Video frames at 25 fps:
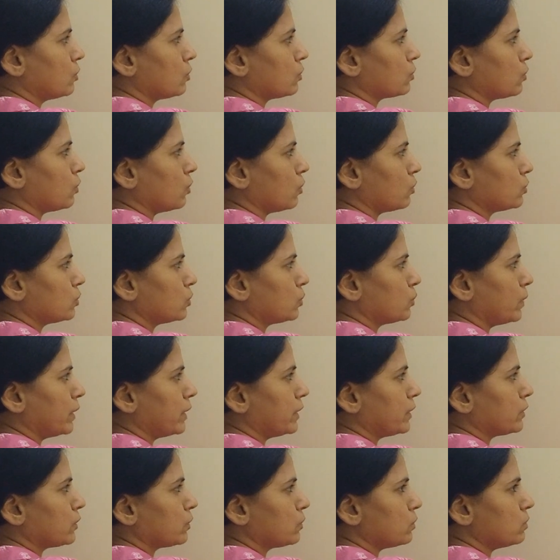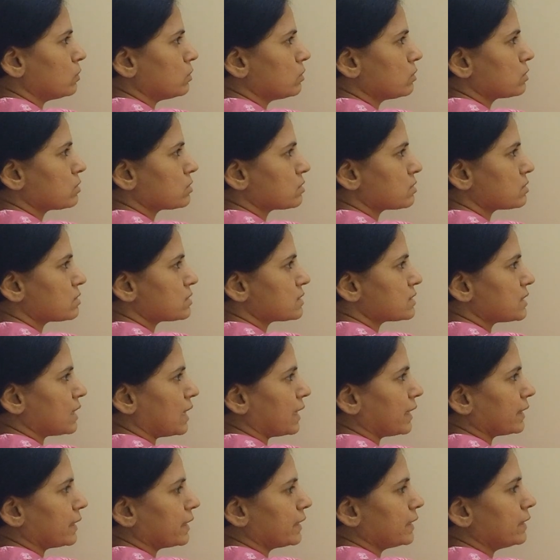congruent to
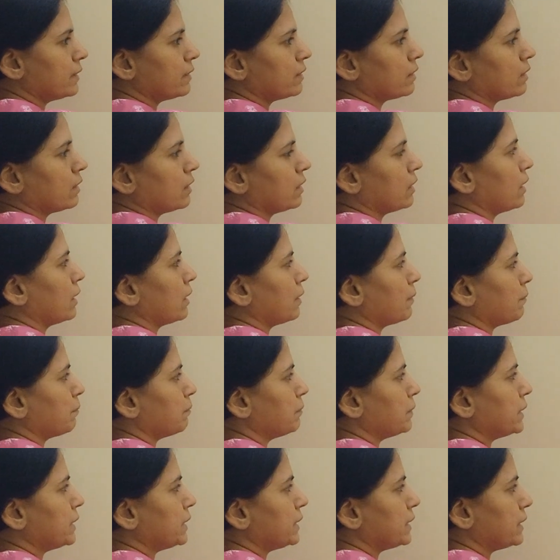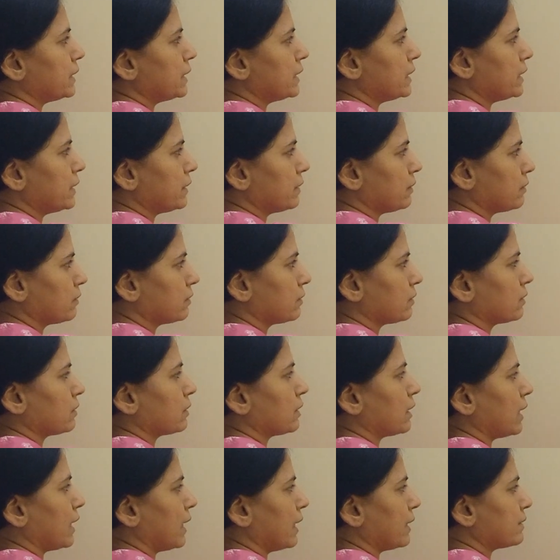side BE
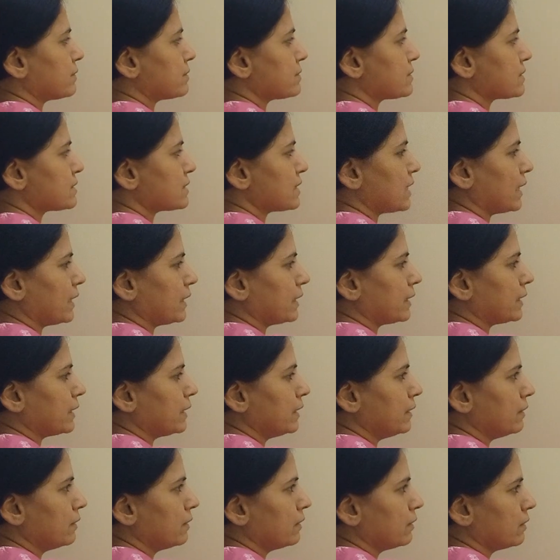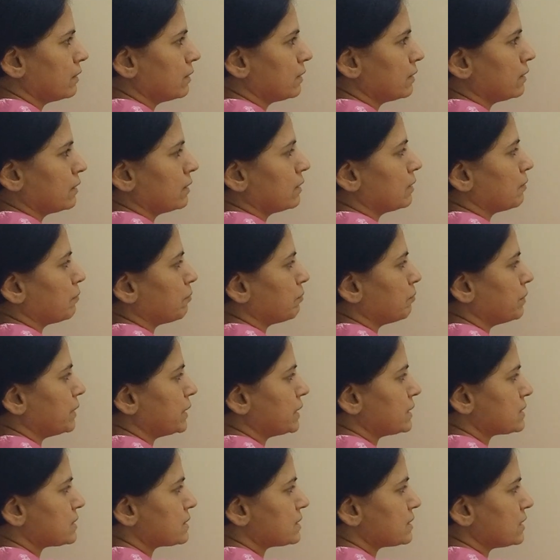and side
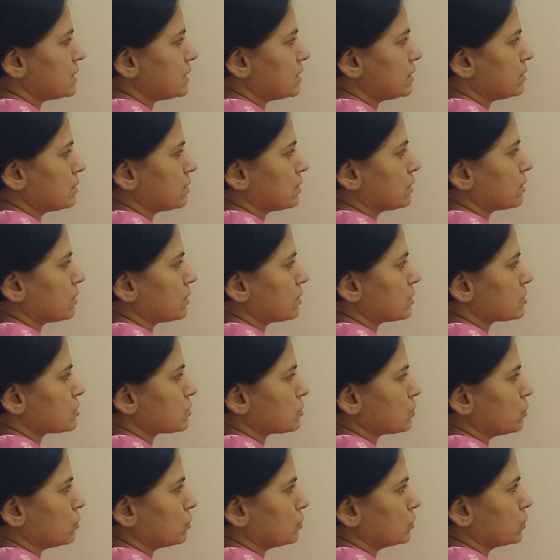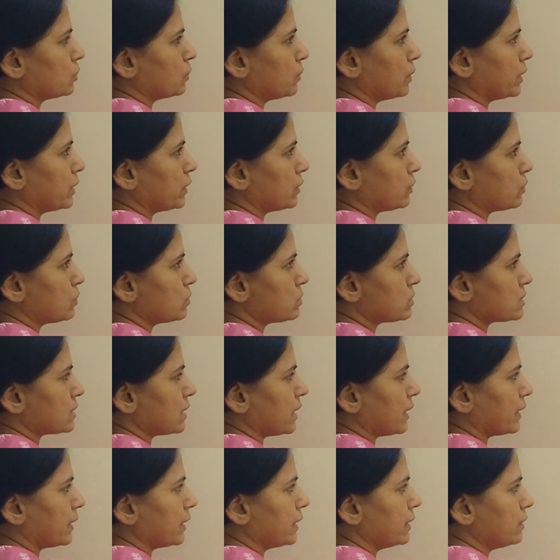BC is congruent to
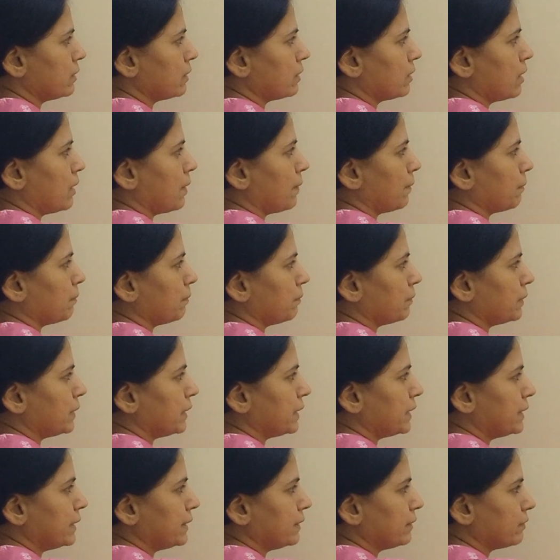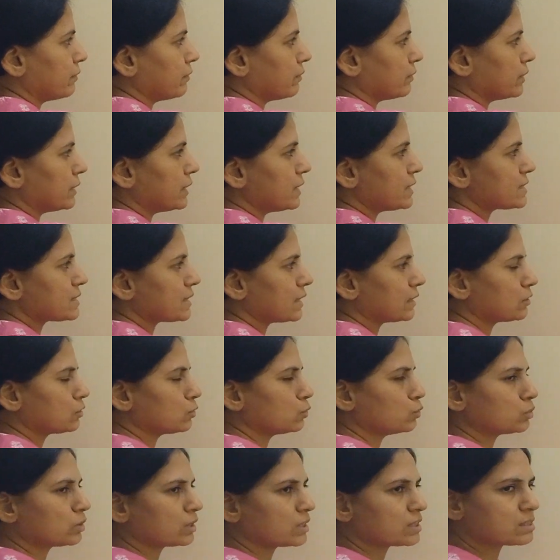side BD. These are
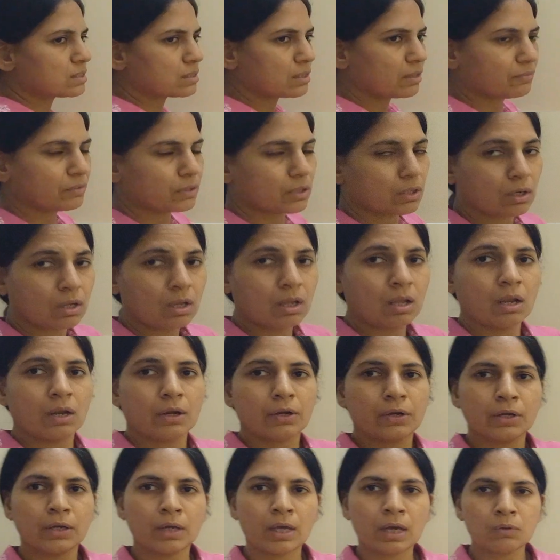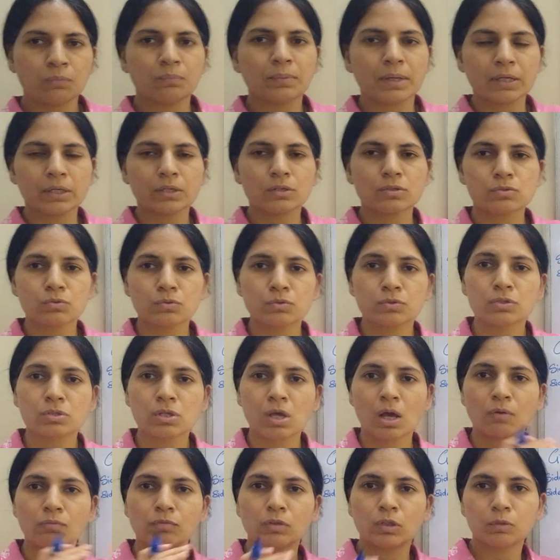two things given. Now, my dear students,
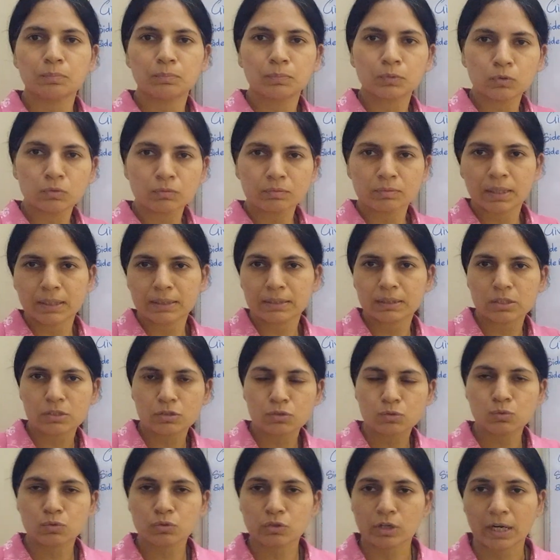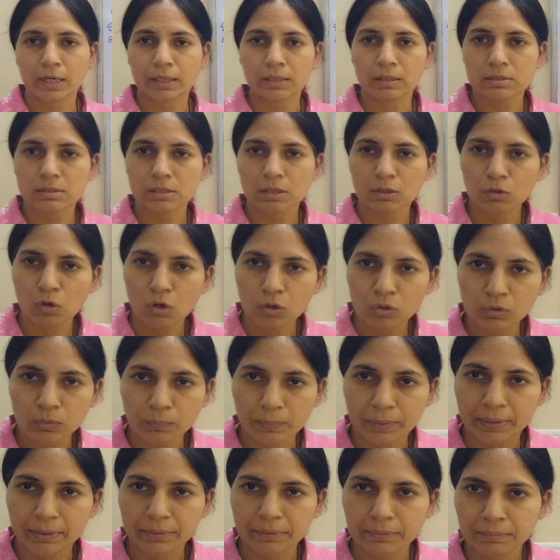how will you prove that these two triangles are
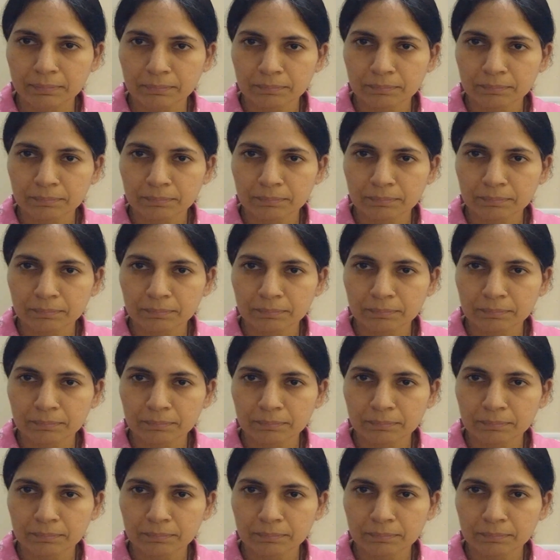congruent?